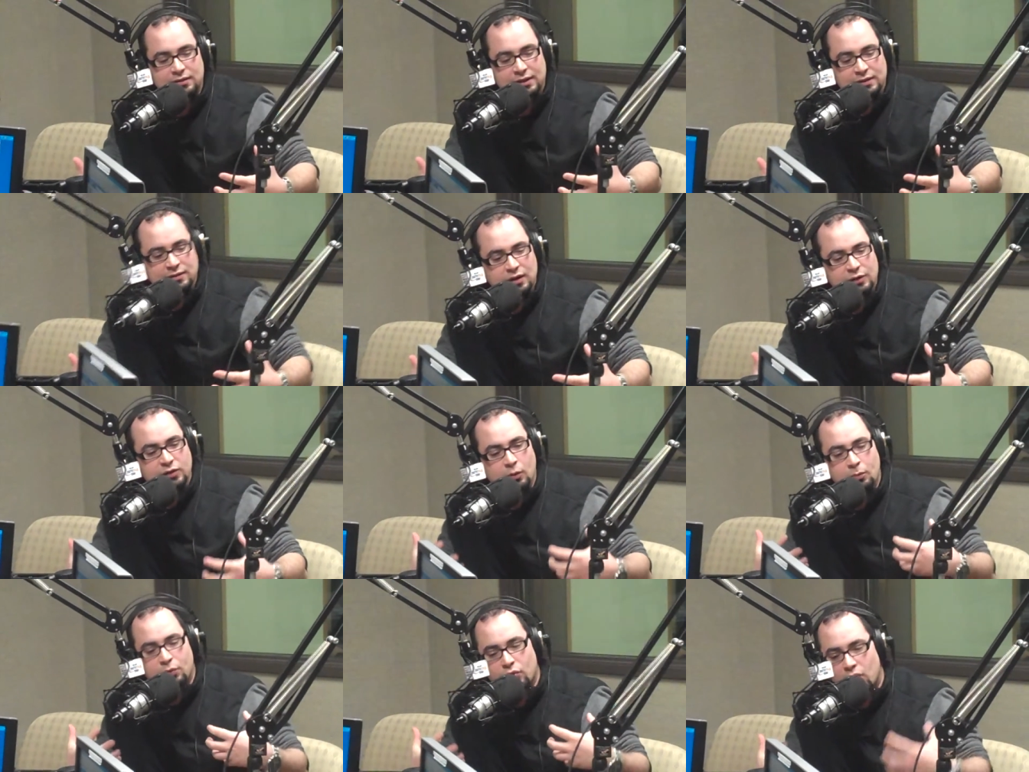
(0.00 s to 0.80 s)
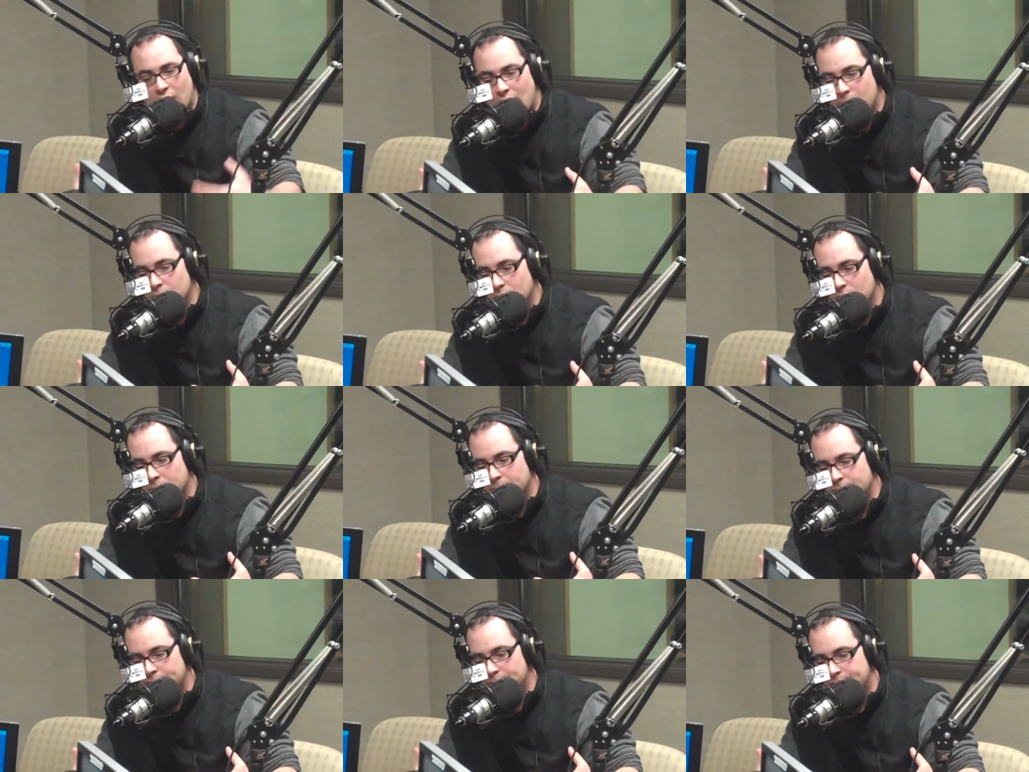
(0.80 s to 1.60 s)
a problem
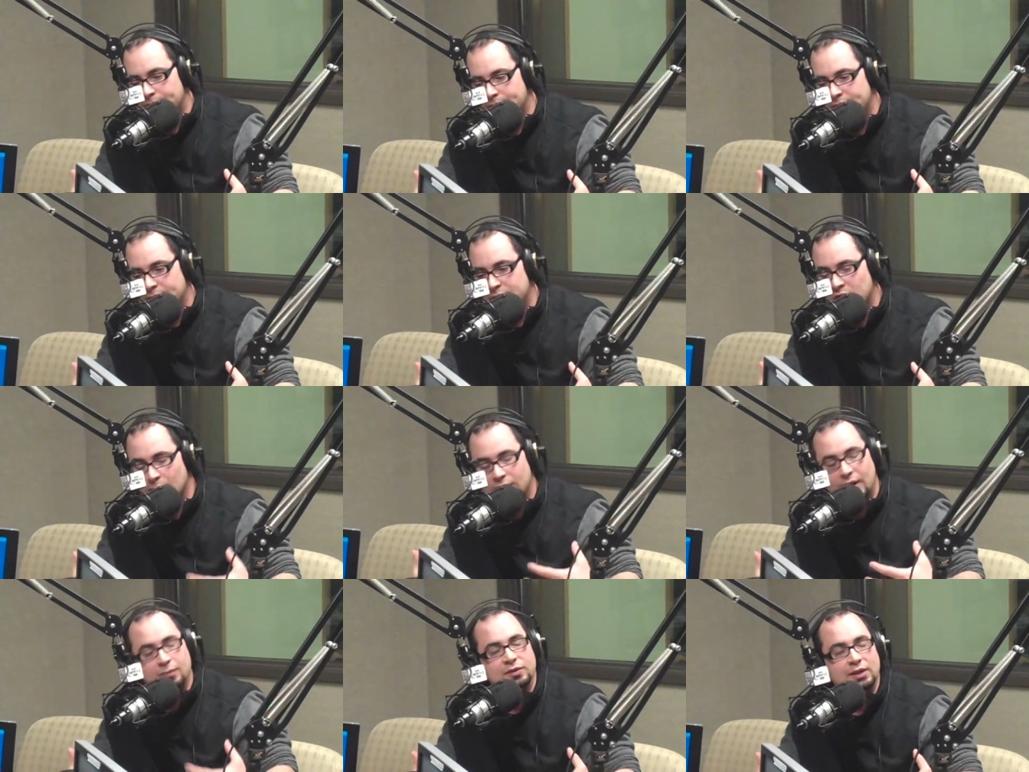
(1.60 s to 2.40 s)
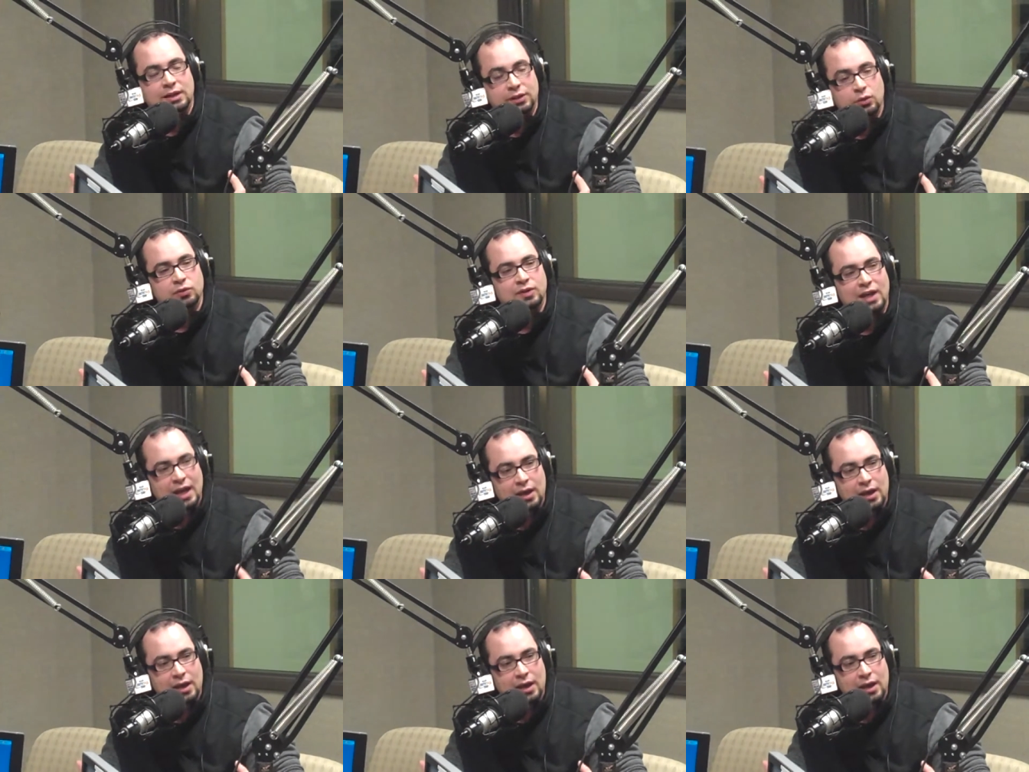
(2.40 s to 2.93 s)
sometimes getting those